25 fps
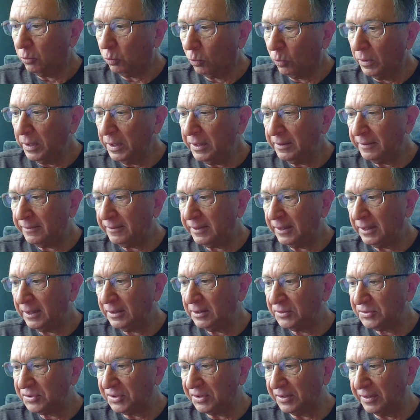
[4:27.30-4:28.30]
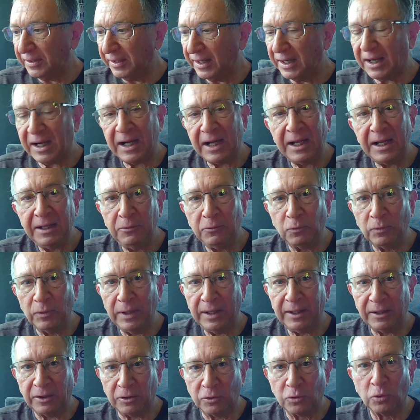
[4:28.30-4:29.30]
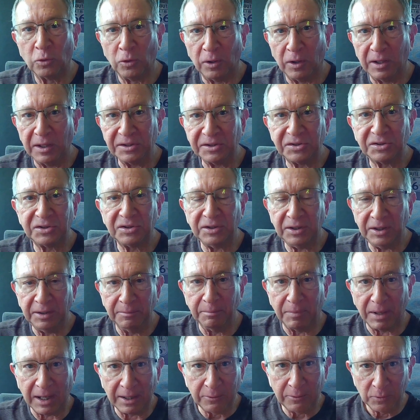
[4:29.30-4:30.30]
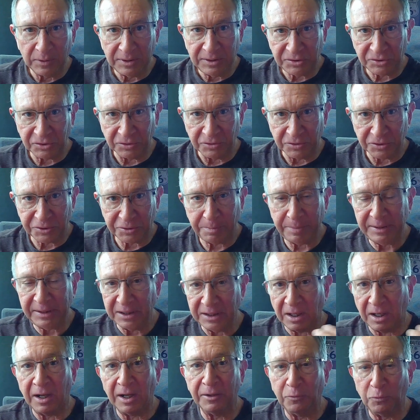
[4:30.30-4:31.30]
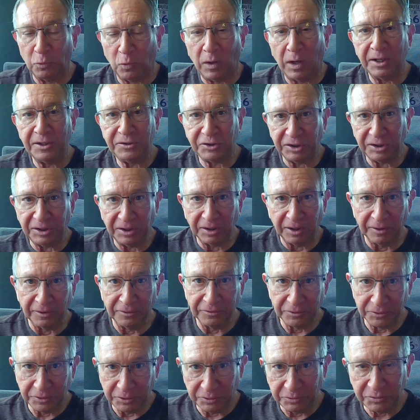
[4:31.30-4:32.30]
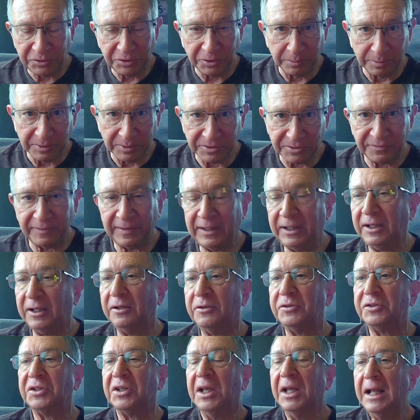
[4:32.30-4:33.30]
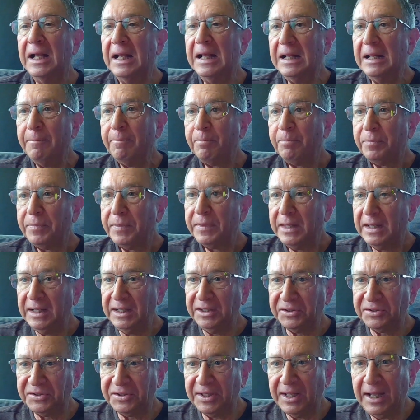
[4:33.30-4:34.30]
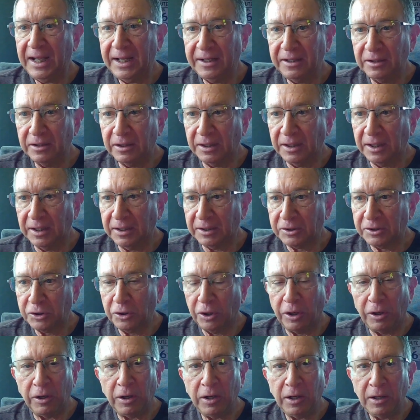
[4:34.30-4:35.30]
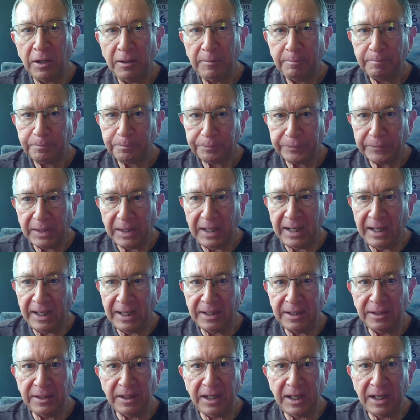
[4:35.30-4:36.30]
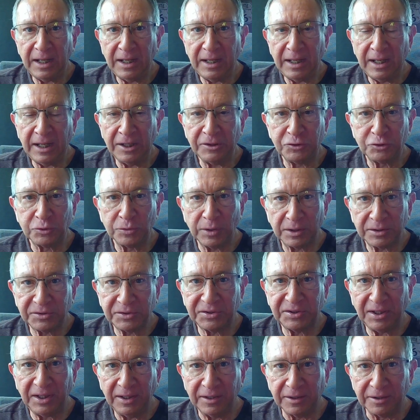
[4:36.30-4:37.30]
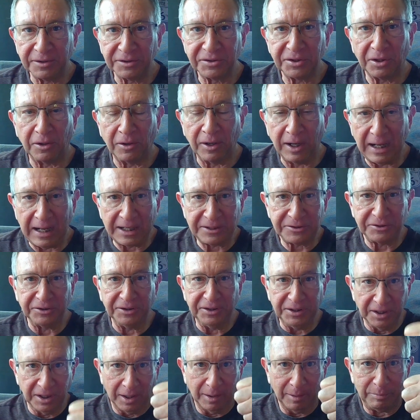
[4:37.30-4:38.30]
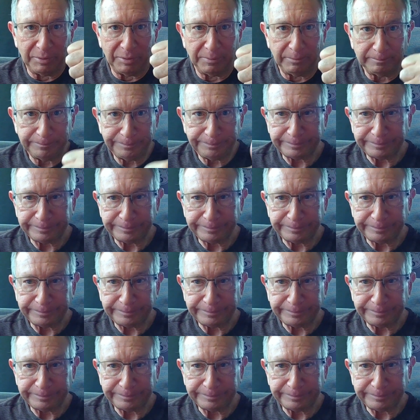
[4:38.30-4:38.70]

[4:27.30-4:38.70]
One of the things that I ran across in my research beyond watching other YouTubers' videos is that car and truck sales are actually up